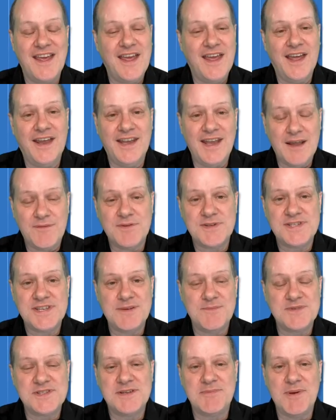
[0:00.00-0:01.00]
It never
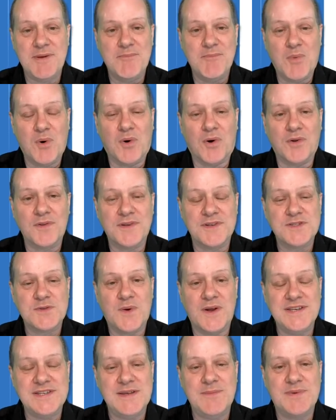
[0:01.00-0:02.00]
seems to be more than
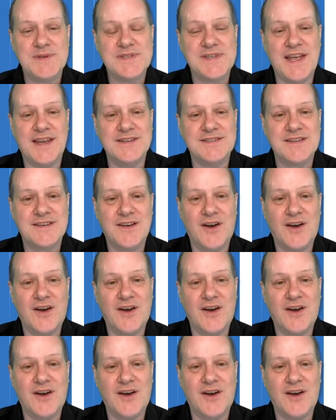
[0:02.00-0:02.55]
20%